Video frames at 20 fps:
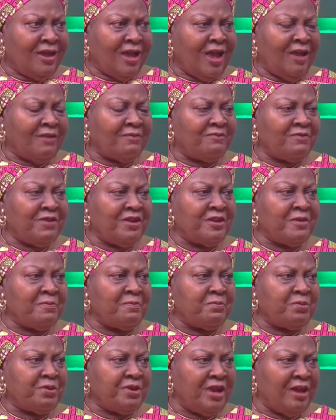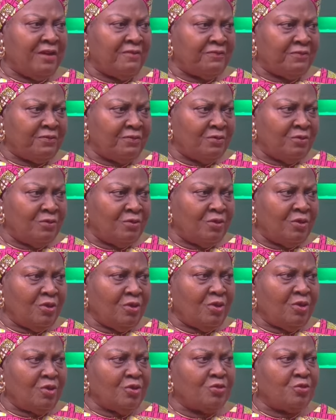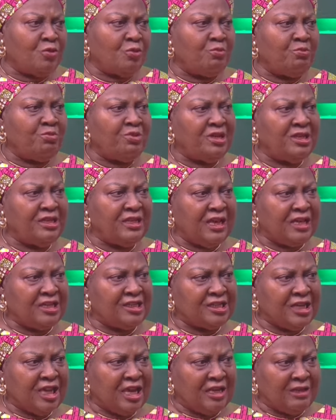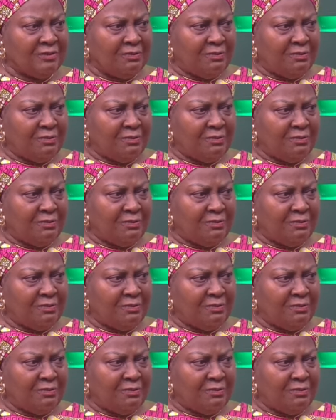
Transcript: and very prayerful to bring their child